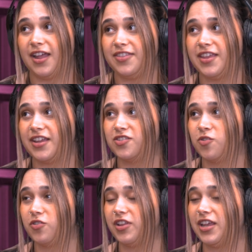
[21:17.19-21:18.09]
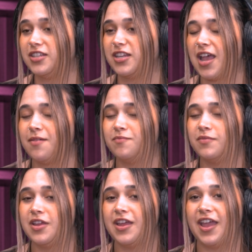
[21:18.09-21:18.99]
I think it totally is. I'm
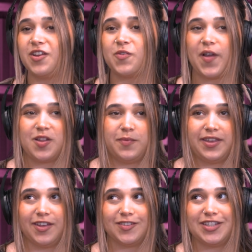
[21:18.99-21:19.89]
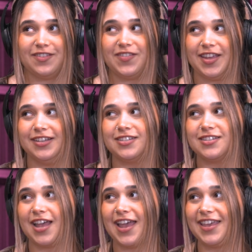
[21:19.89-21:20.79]
incredibly guilty of
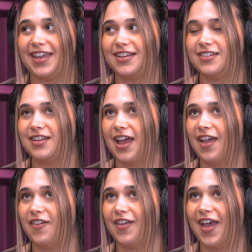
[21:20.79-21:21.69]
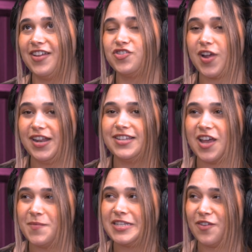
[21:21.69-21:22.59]
this. I try to
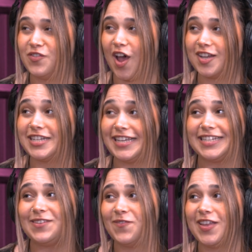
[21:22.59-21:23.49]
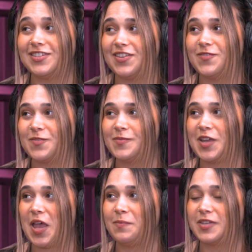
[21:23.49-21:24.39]
tell myself not to get defensive
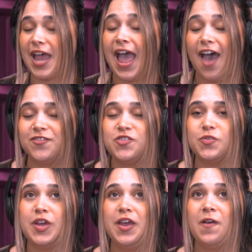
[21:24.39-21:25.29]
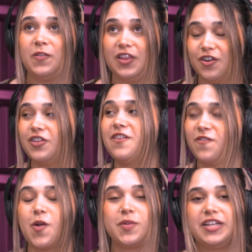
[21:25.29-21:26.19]
sometimes. I have to literally
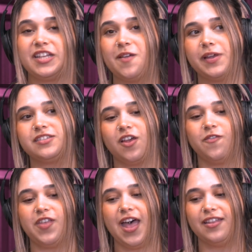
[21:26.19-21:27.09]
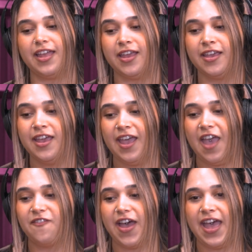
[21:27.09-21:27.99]
verbally tell myself that, like,
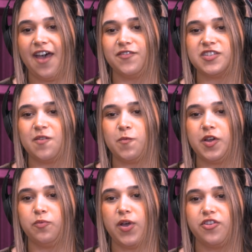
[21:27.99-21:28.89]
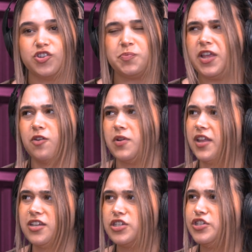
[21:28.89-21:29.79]
if I have someone, whether it just be like a
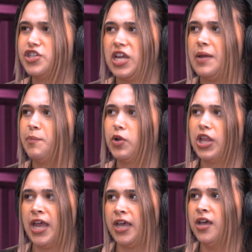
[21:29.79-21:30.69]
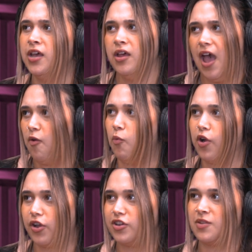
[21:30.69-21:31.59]
relationship or like at
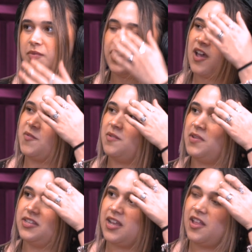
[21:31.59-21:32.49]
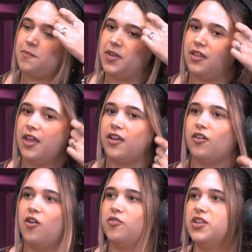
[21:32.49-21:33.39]
work or something, coming to me telling me like,
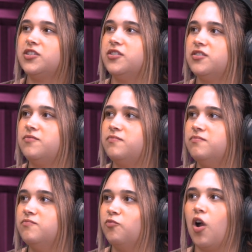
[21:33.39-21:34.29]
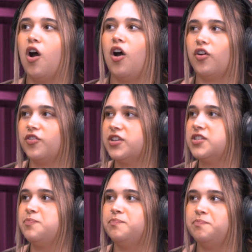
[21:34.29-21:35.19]
oh, this is wrong or this
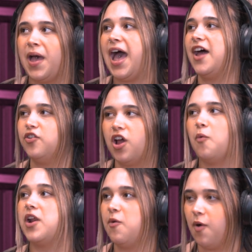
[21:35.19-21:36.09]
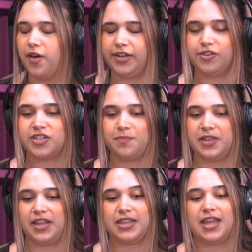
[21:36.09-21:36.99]
is bad or not what I wanted or
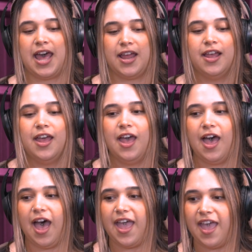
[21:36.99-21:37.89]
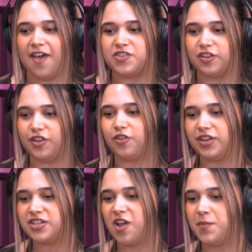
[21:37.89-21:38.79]
something like that, I have to
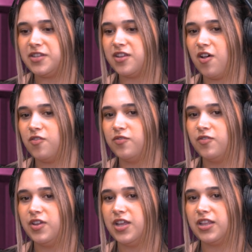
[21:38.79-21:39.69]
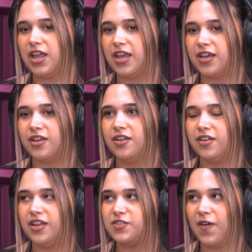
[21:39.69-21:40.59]
literally tell myself like,
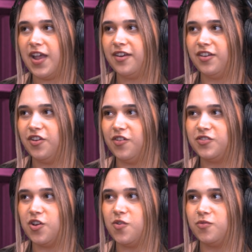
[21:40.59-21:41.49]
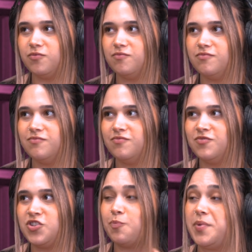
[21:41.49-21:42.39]
it's fine, you know, don't
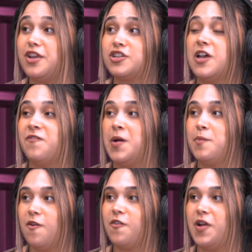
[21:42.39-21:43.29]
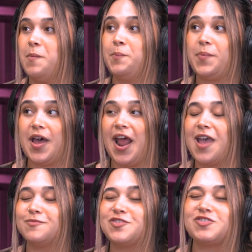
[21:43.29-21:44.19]
beat yourself up over it. But
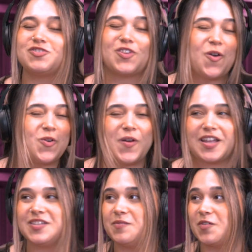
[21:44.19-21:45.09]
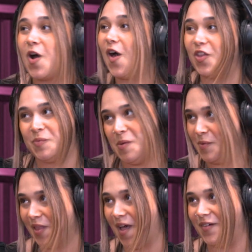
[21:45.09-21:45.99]
I'm so quick to call other
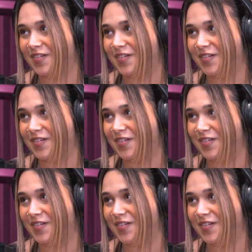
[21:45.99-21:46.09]
people out.